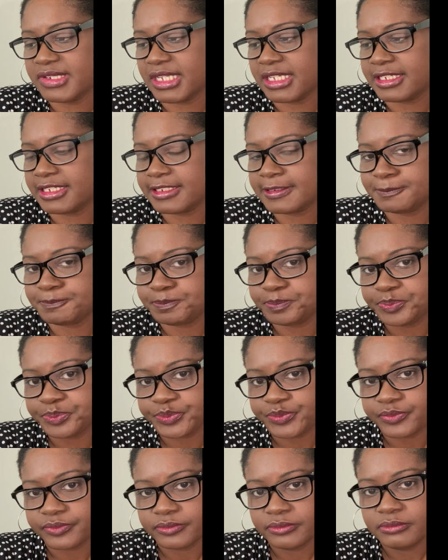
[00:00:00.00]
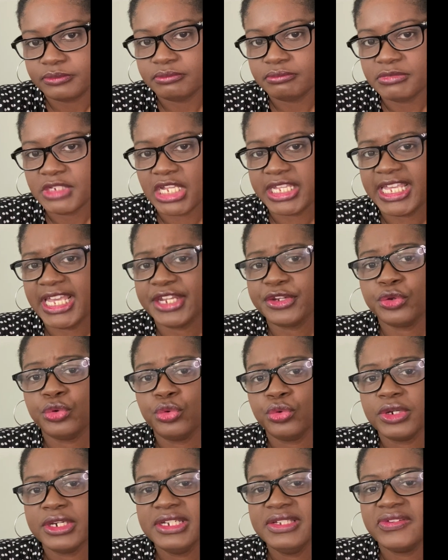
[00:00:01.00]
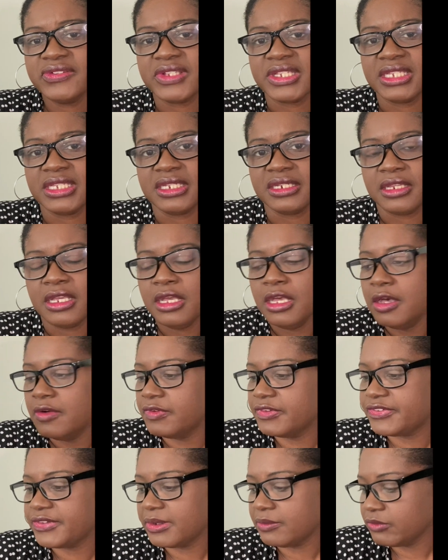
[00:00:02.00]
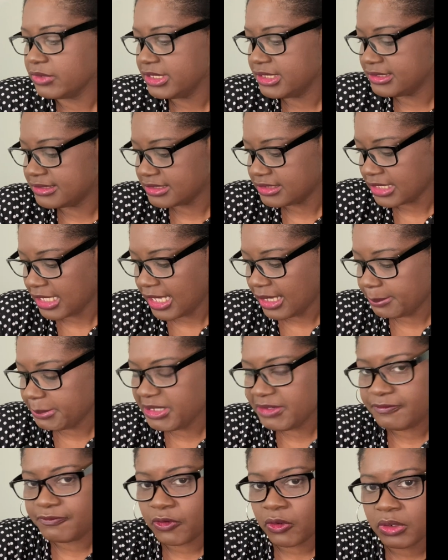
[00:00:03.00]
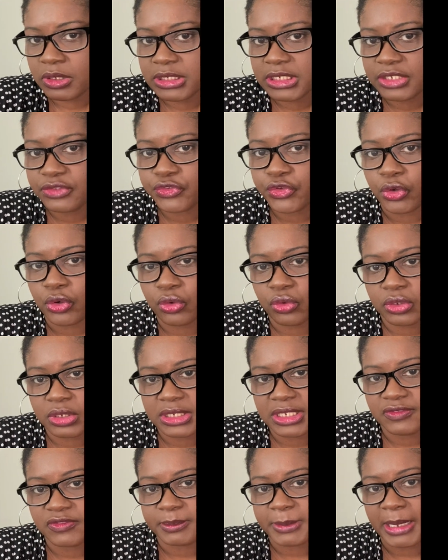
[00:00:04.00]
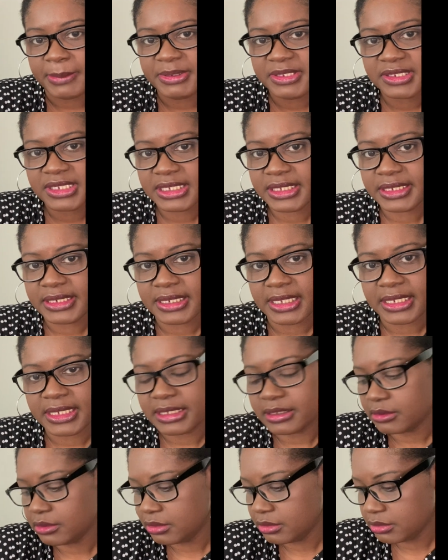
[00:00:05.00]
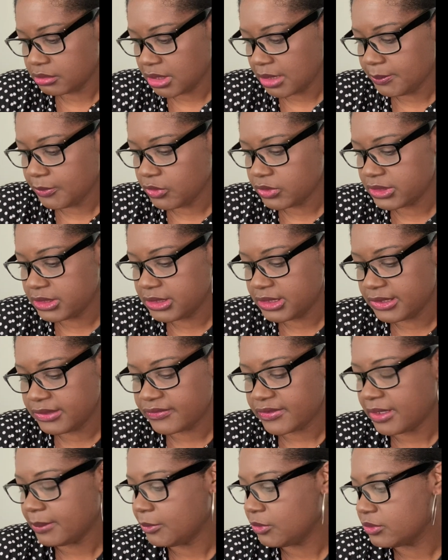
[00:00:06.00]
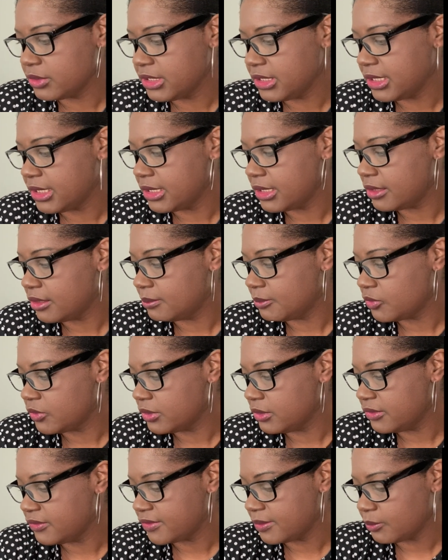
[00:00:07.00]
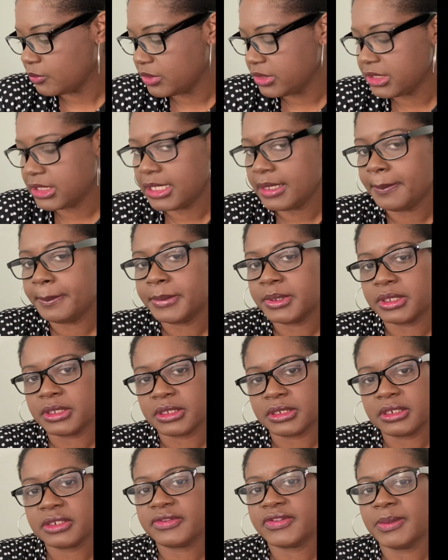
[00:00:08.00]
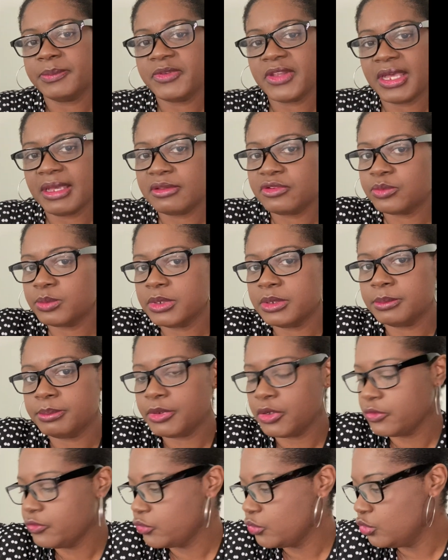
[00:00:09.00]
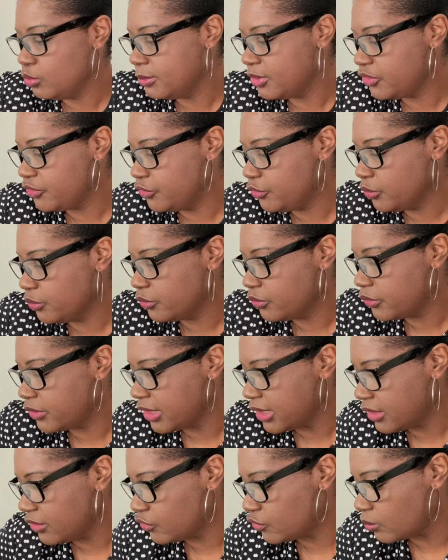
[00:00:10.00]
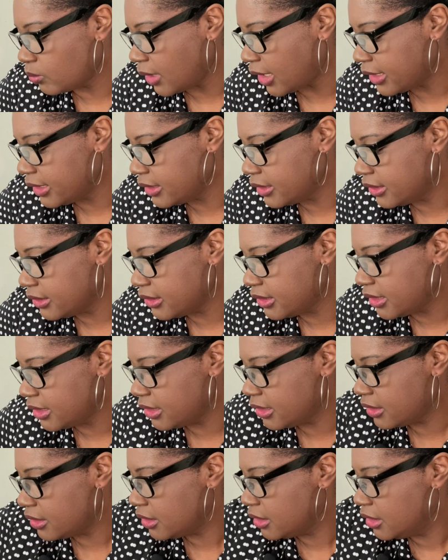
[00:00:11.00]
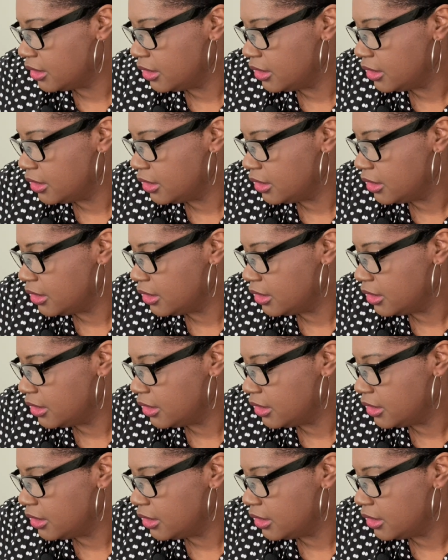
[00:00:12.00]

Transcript: like categories and for some reason I be falling into all of them. I be thinking like, oh, I'm only this, I'm only that, I'm only this, I'm only that. But sometimes when perfumers do things right, it it